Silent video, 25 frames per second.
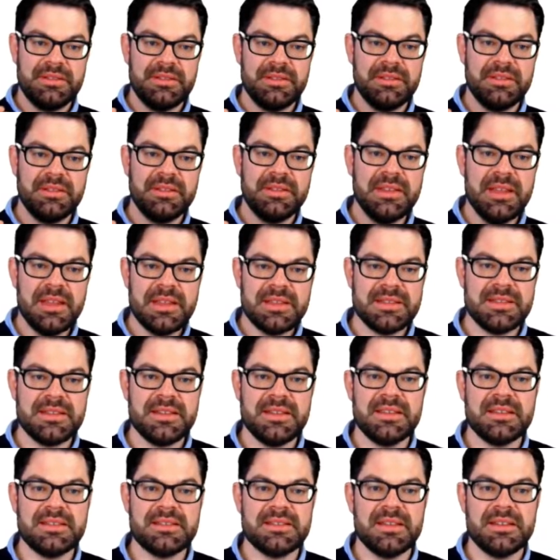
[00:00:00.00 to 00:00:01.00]
This
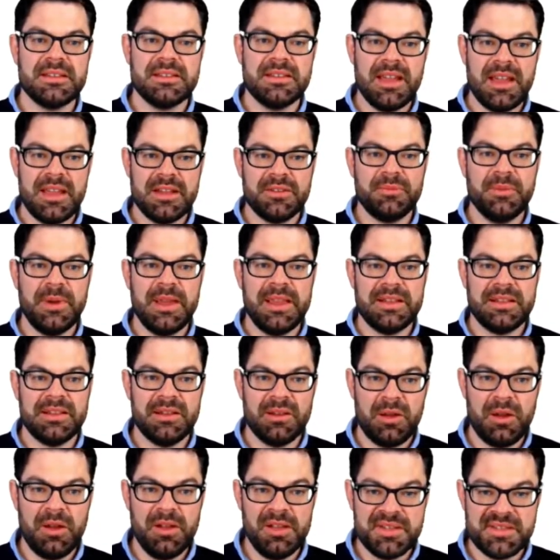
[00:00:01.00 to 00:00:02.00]
is the deadweight
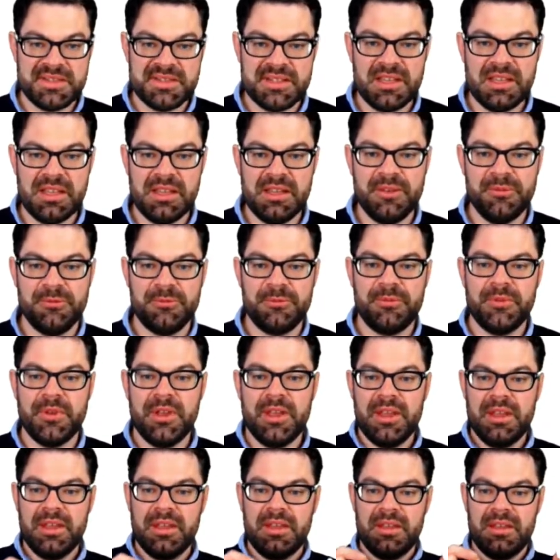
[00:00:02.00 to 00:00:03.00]
loss if
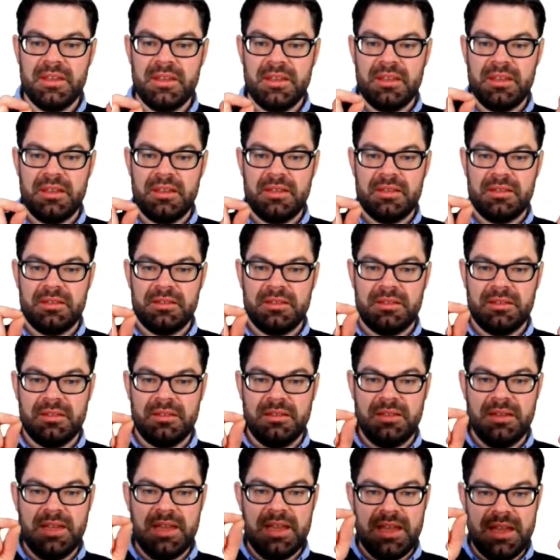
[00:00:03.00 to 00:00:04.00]

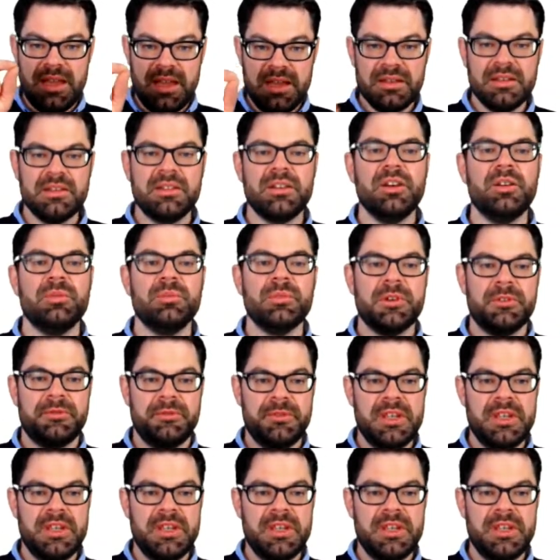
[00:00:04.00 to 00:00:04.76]
the income of